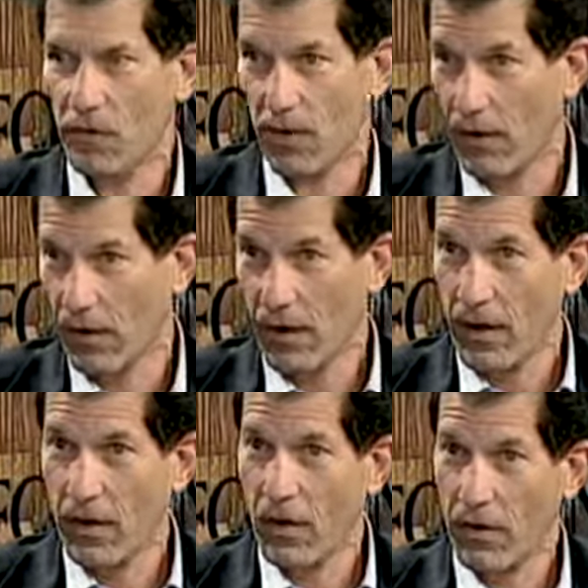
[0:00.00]
the,
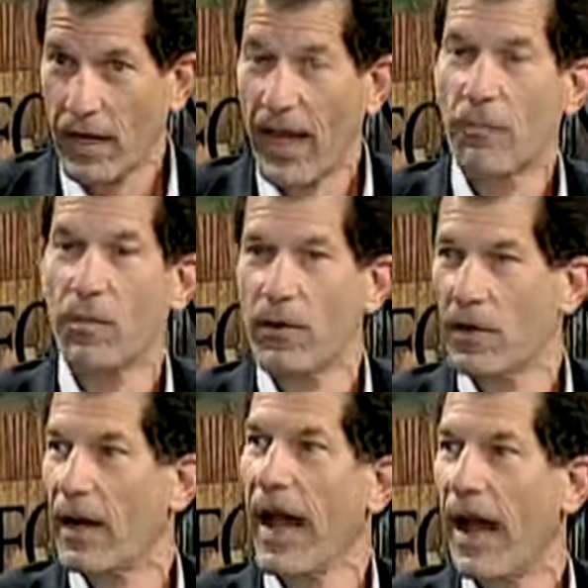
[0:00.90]
you know, the
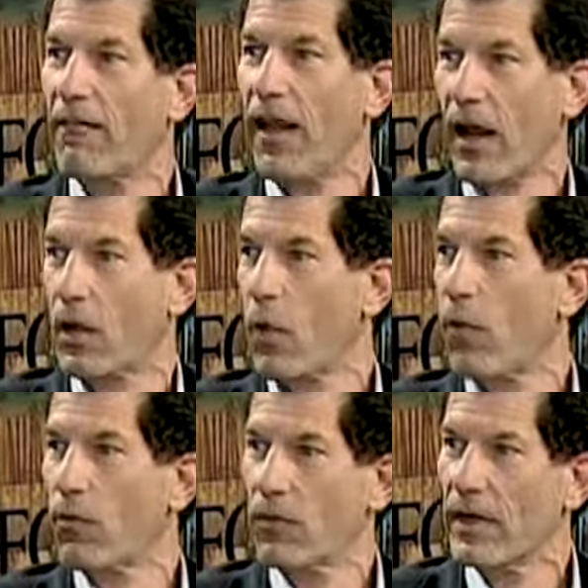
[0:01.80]
capability to have that
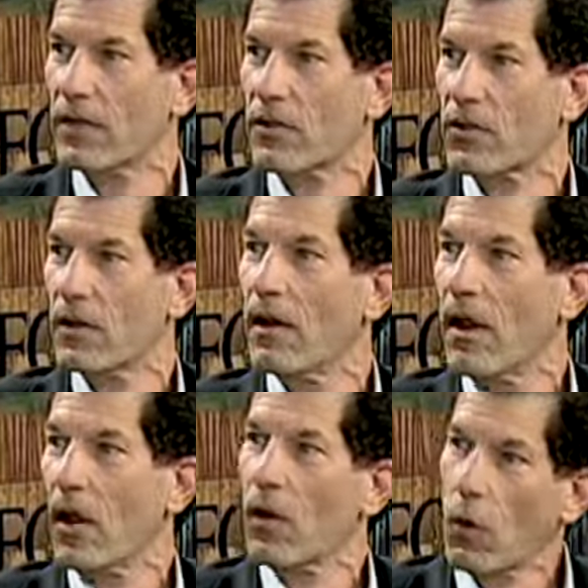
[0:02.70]
global reach,
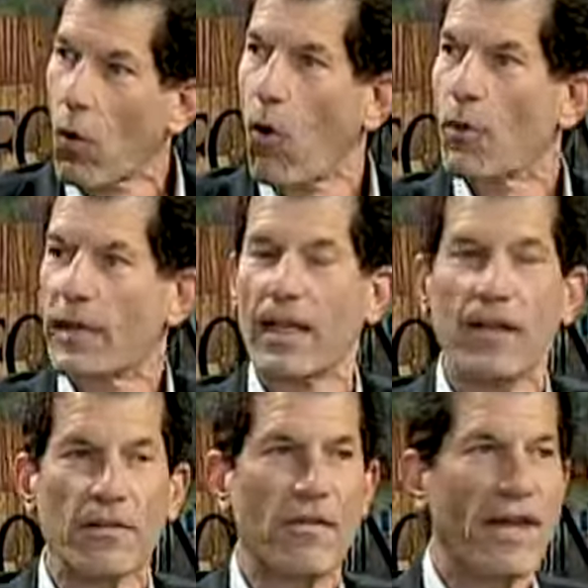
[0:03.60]
you know, along with the
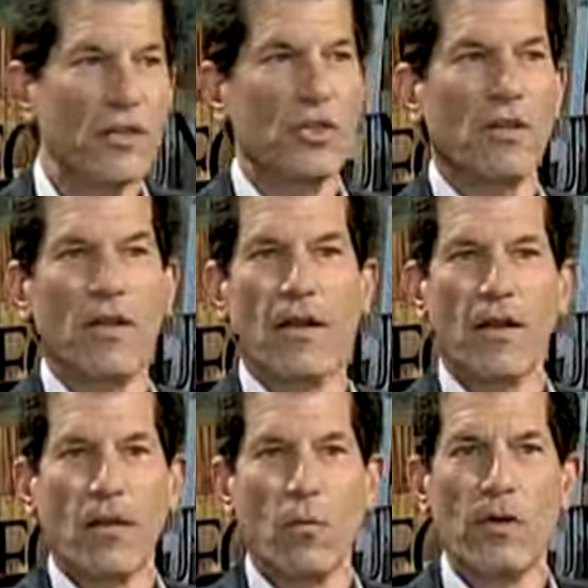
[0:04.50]
innovation that,
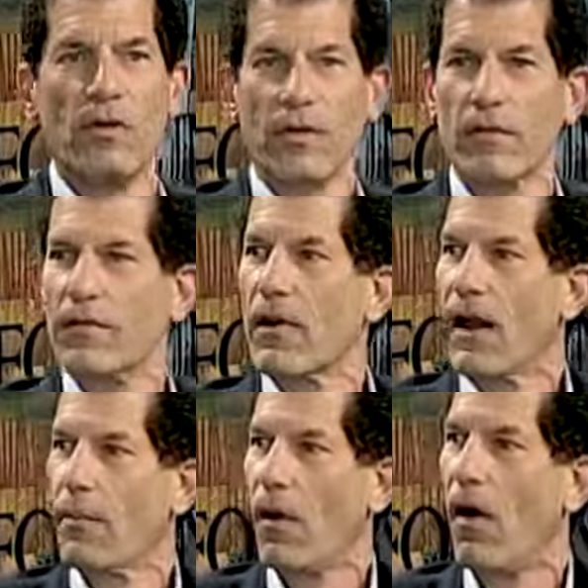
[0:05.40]
that we deliver
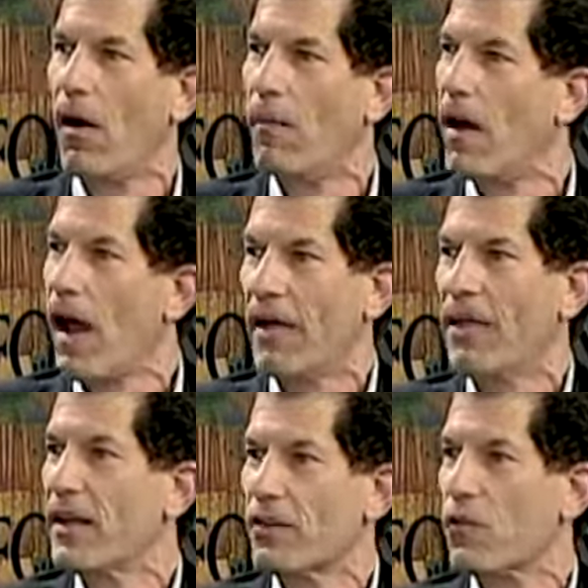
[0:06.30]
at Palm, I
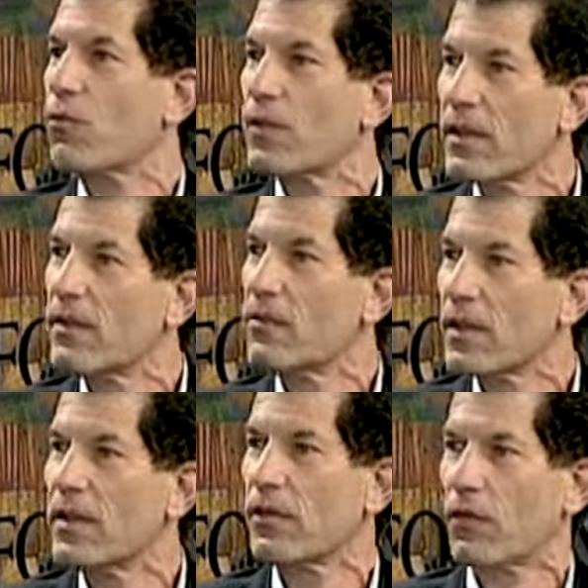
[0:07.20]
think is a really,
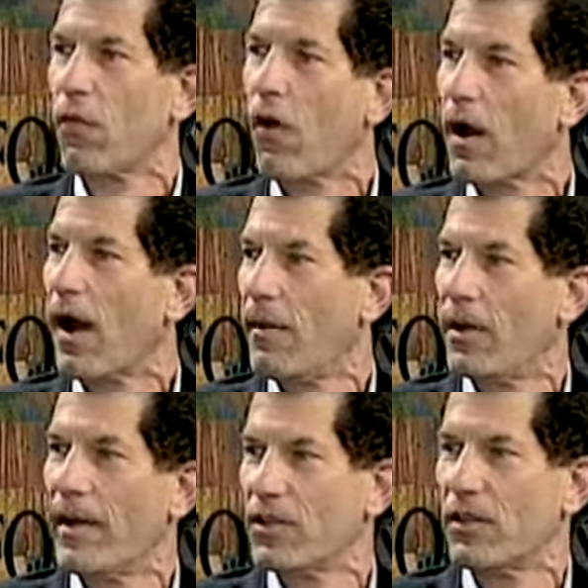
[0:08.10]
really strong
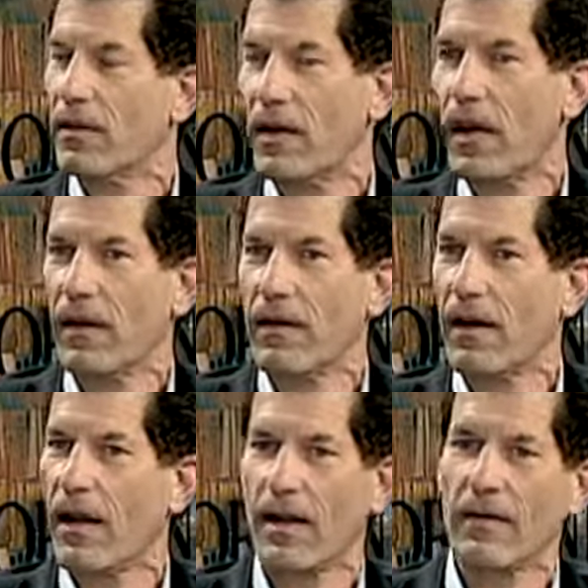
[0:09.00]
combination. And, and,
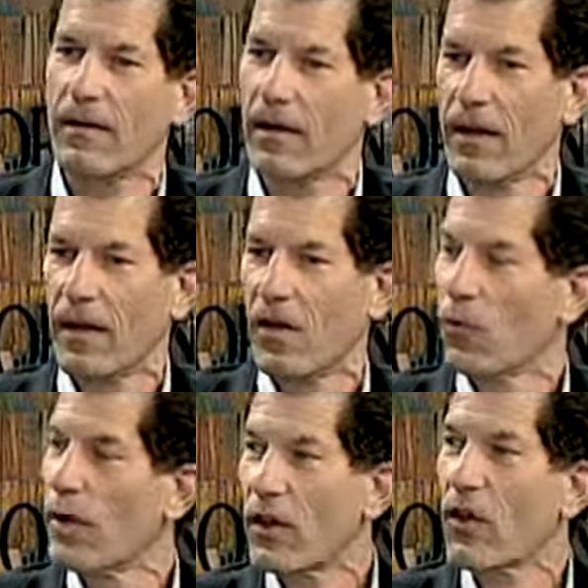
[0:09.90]
and you know,
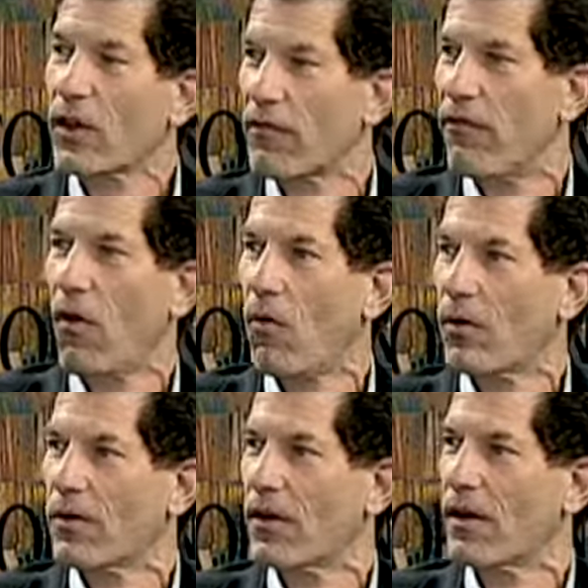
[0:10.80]
really looking
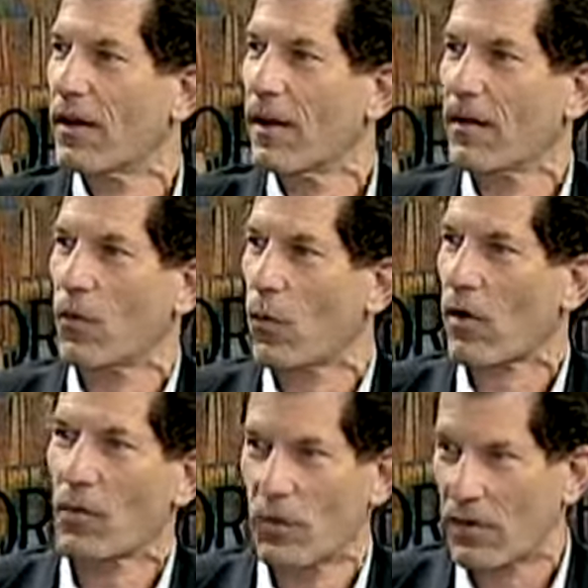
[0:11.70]
forward to, to
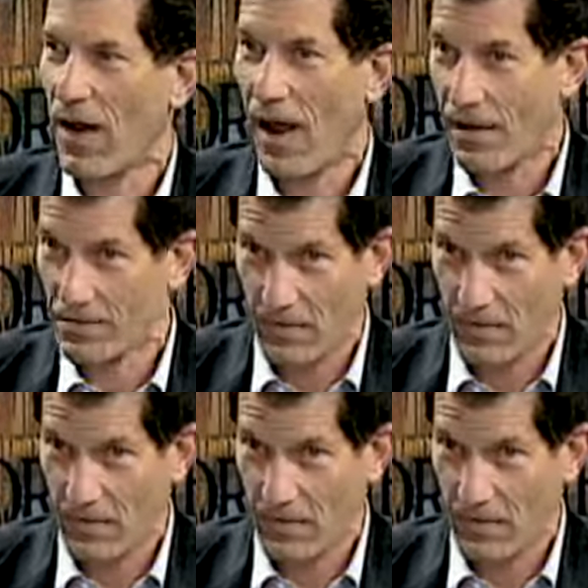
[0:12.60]
working with Todd and,